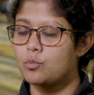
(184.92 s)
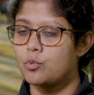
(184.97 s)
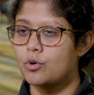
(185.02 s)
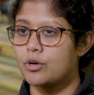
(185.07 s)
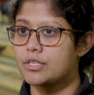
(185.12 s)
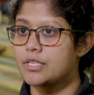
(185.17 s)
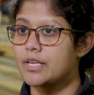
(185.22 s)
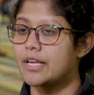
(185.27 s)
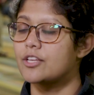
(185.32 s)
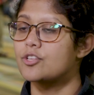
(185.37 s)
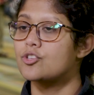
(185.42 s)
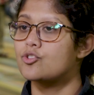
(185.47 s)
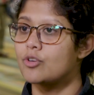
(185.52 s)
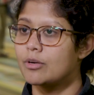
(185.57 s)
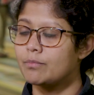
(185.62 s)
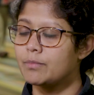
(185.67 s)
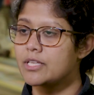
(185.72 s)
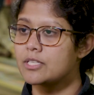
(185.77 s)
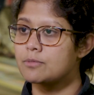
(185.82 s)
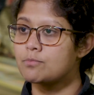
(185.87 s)
was an
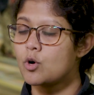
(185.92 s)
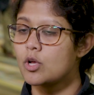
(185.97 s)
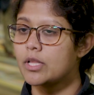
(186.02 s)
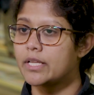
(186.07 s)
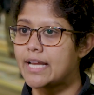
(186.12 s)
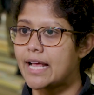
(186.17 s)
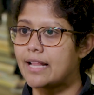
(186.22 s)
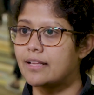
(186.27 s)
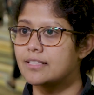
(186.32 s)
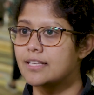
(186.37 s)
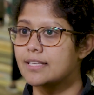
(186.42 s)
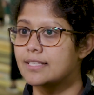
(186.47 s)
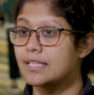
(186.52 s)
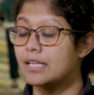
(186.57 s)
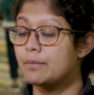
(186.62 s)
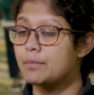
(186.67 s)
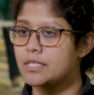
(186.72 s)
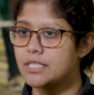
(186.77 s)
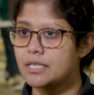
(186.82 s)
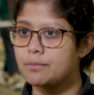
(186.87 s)
extremely small analysis
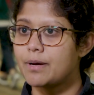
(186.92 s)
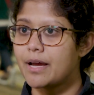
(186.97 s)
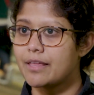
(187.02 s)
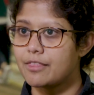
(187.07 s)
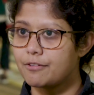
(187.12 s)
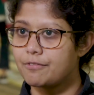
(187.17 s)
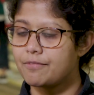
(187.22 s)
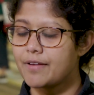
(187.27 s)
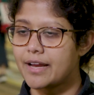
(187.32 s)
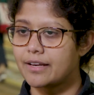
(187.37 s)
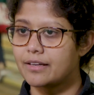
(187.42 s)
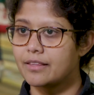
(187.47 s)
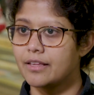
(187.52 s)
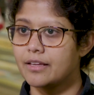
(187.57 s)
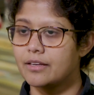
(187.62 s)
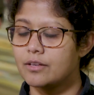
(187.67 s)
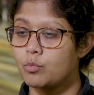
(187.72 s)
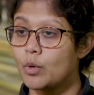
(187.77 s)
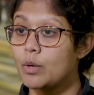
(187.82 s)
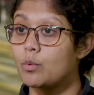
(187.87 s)
limited by the fact
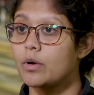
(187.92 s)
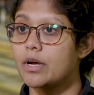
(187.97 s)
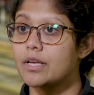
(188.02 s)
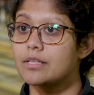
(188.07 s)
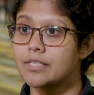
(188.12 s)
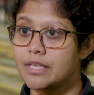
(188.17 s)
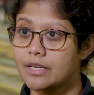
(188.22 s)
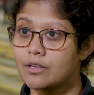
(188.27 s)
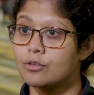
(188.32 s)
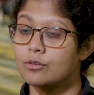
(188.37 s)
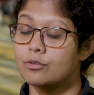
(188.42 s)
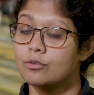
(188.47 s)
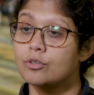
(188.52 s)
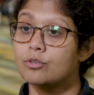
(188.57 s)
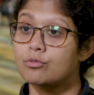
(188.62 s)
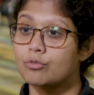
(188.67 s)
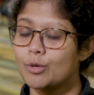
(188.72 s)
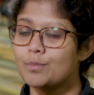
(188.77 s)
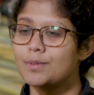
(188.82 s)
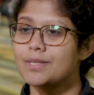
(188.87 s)
that we were a single
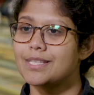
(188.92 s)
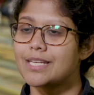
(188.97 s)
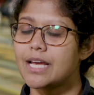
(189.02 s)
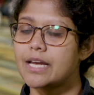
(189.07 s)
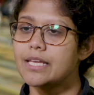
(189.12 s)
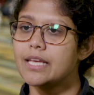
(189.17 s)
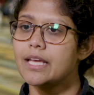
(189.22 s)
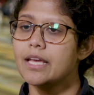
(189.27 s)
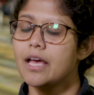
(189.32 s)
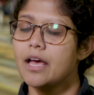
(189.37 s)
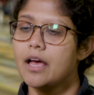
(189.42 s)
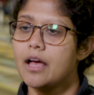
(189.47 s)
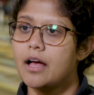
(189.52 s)
group study.